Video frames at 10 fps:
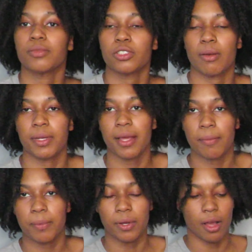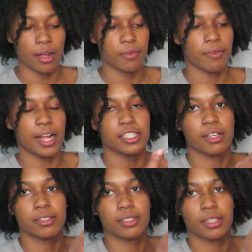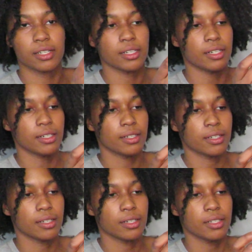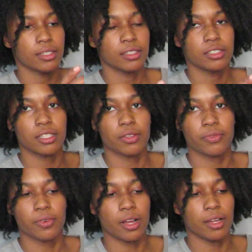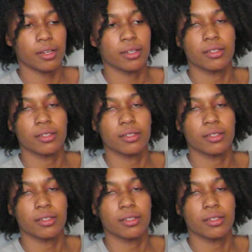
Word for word: So I'm going to put on a fragile sticker to the front,